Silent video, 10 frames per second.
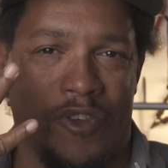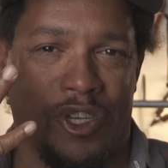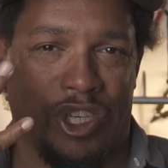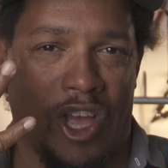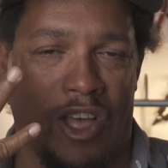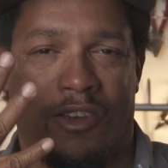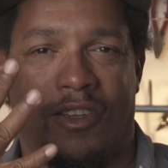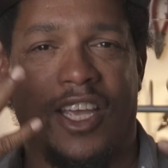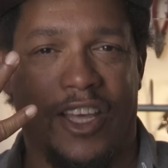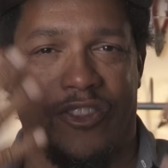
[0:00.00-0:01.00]
fish on
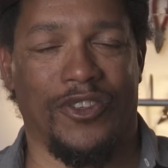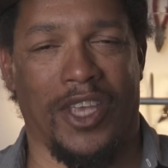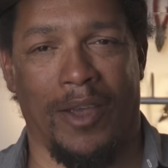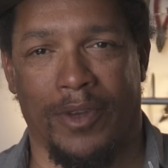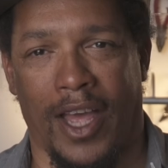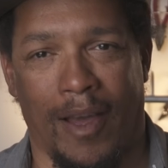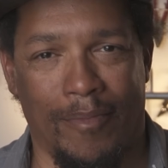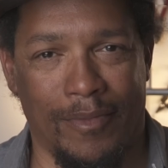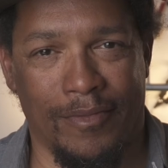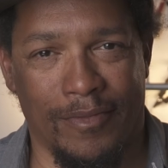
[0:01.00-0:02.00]
at the same time.